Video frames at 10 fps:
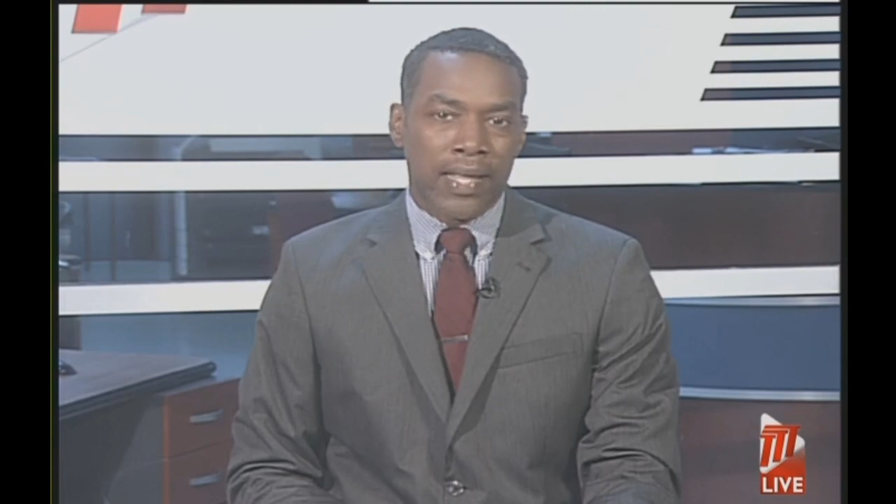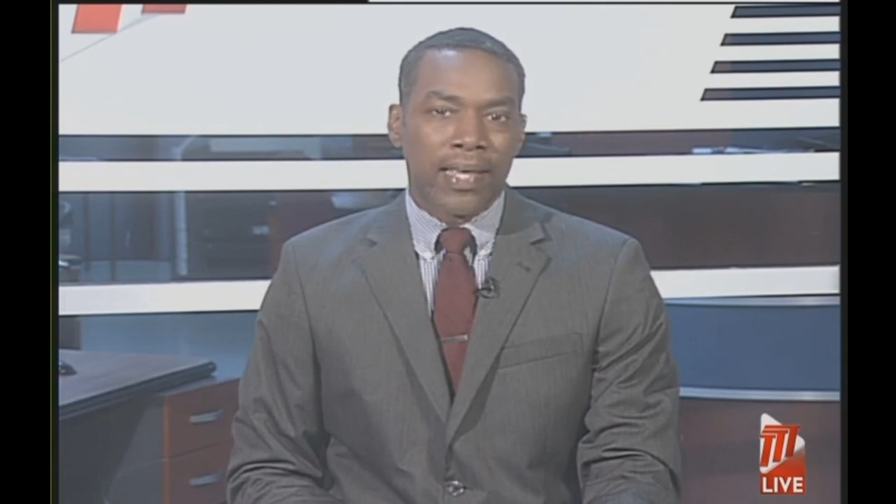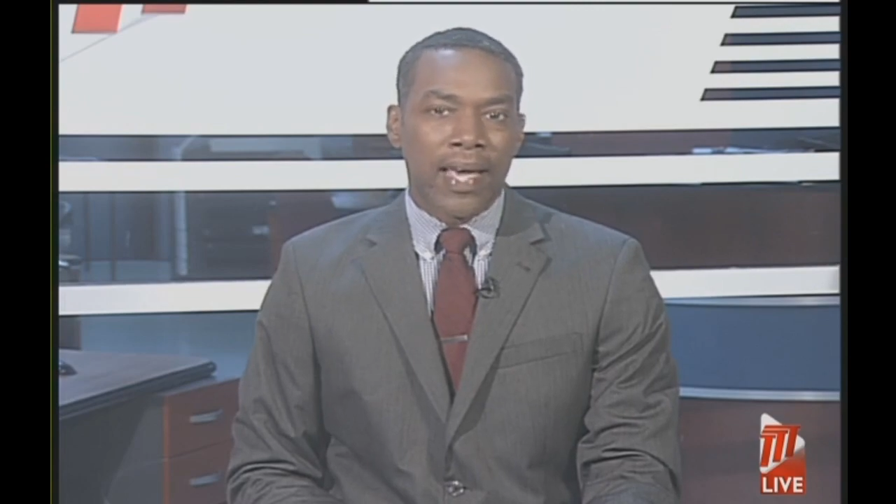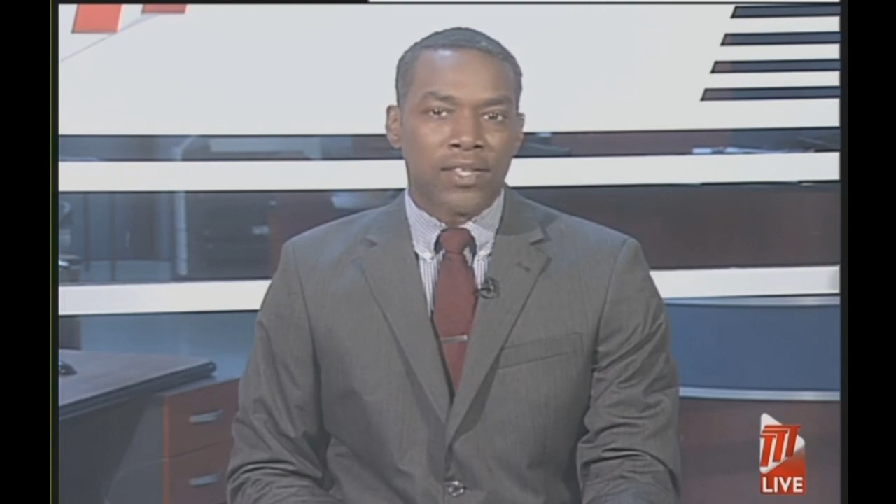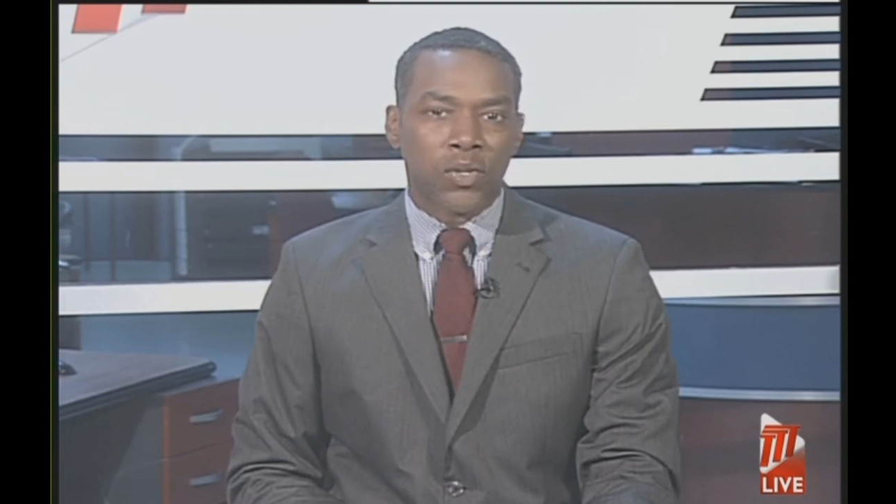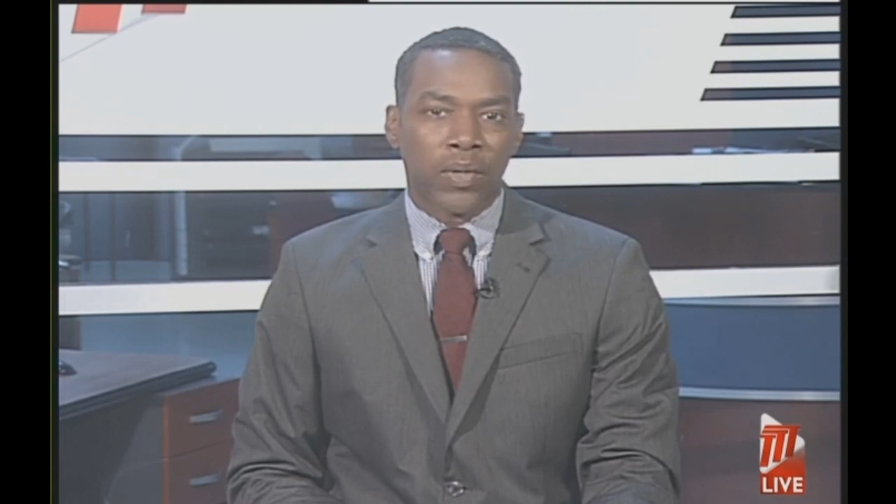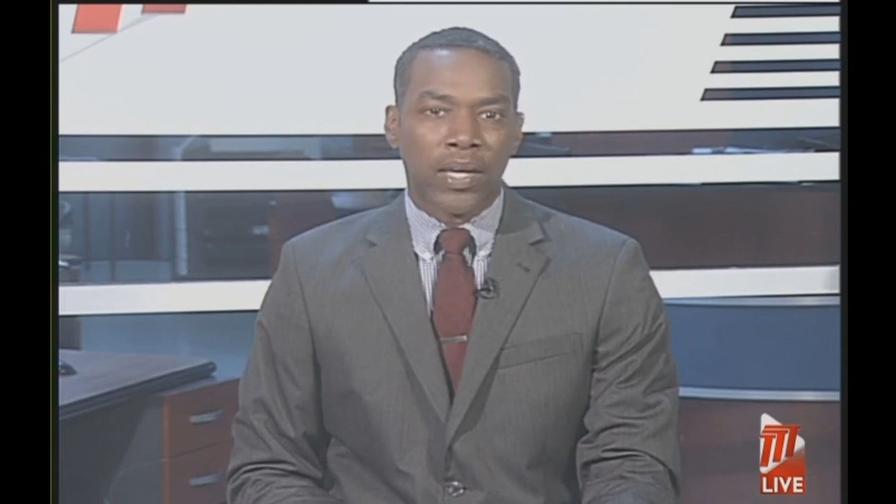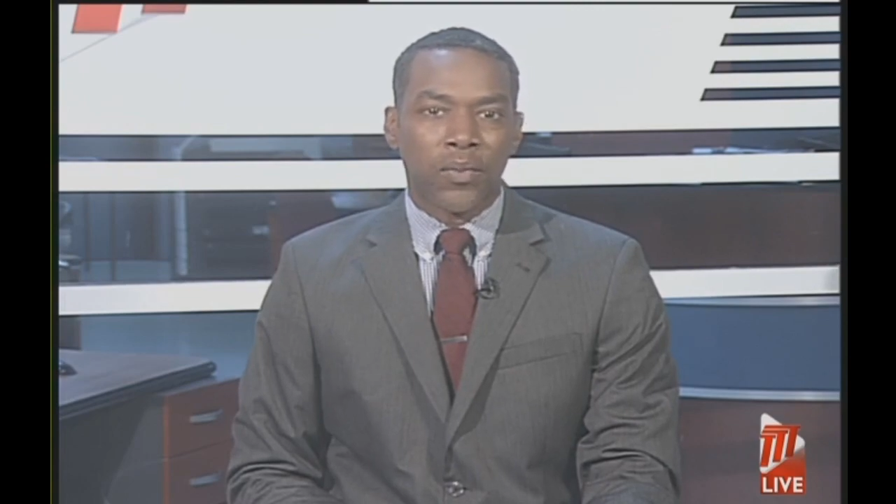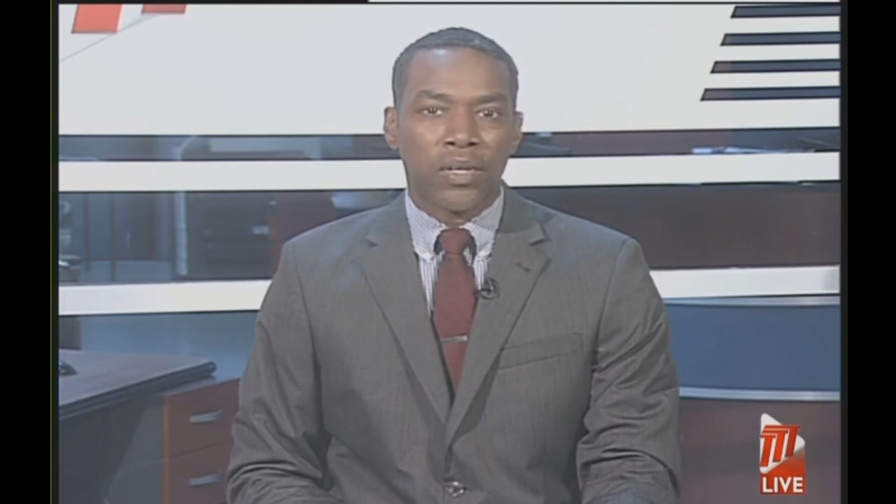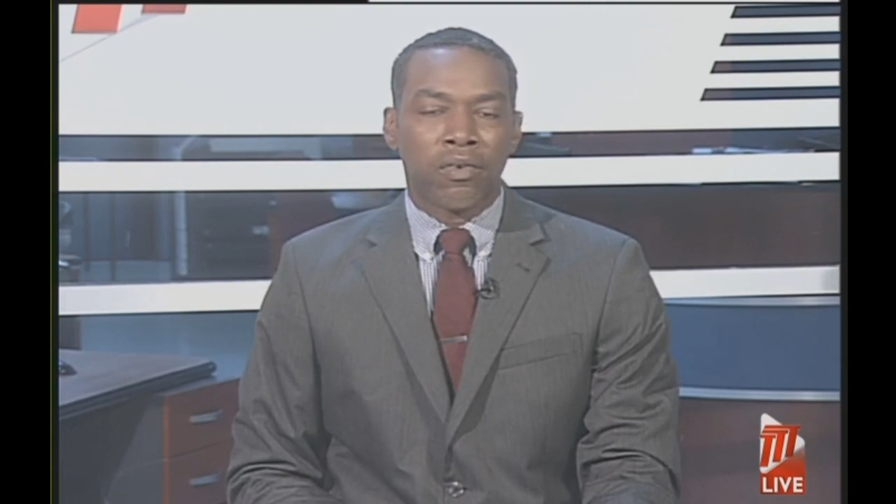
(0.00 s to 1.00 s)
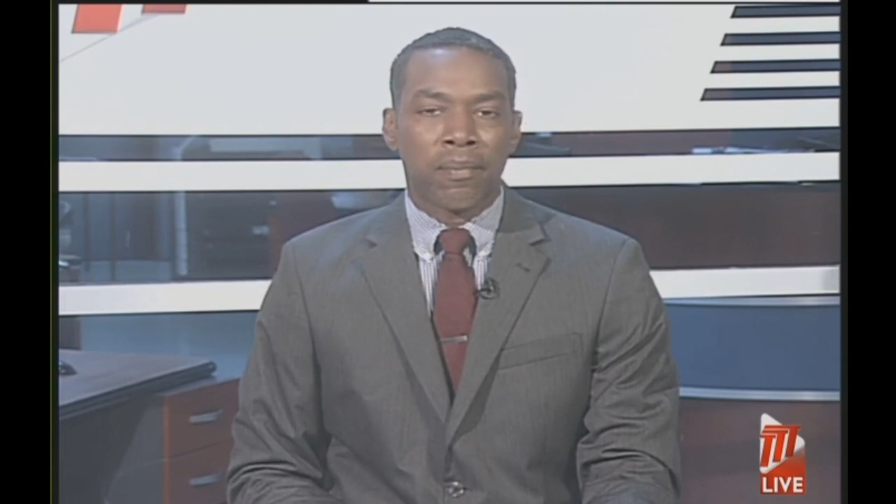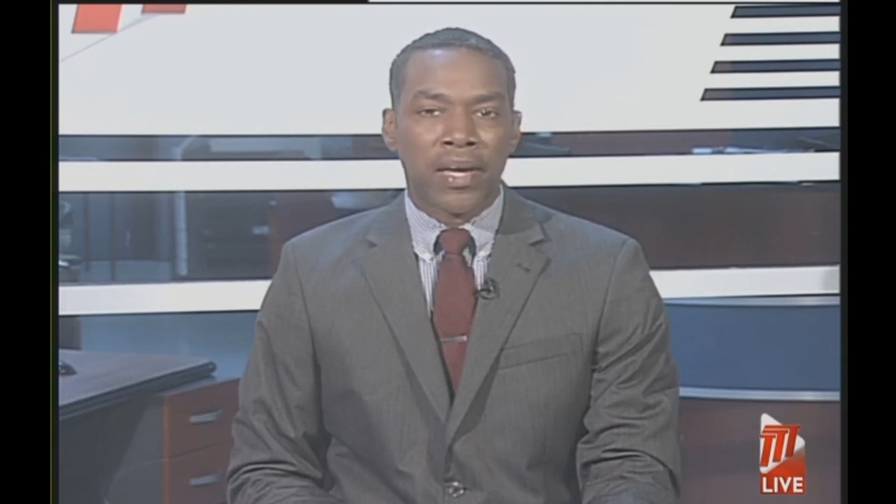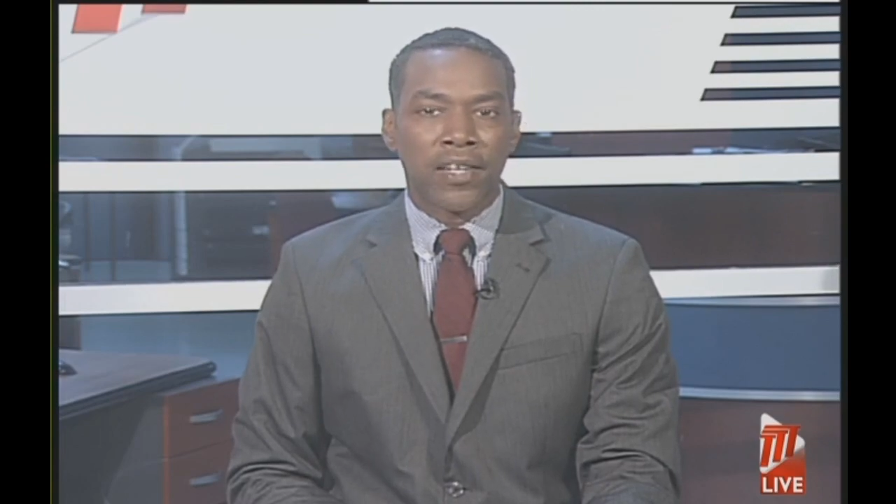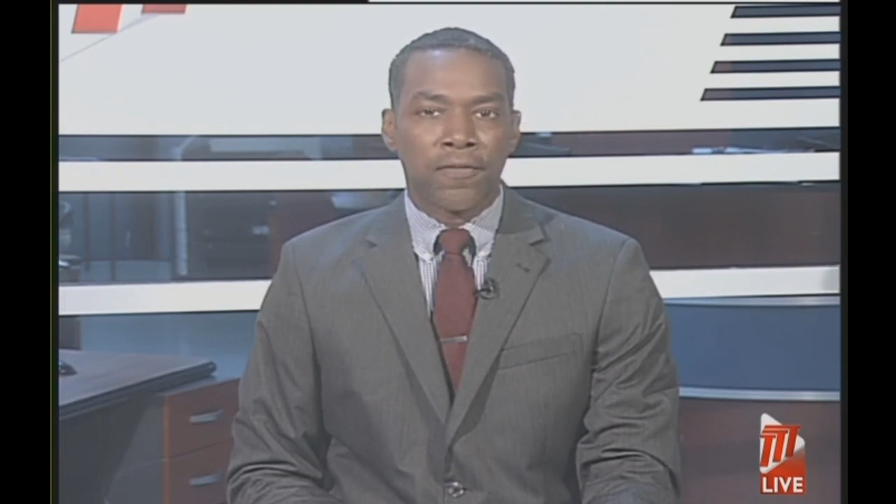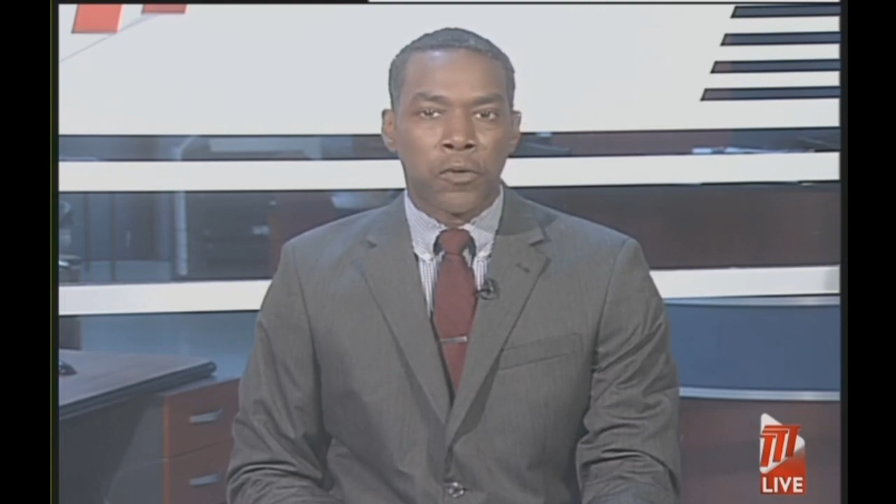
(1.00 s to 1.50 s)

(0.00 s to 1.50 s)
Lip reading: the SOE will remain in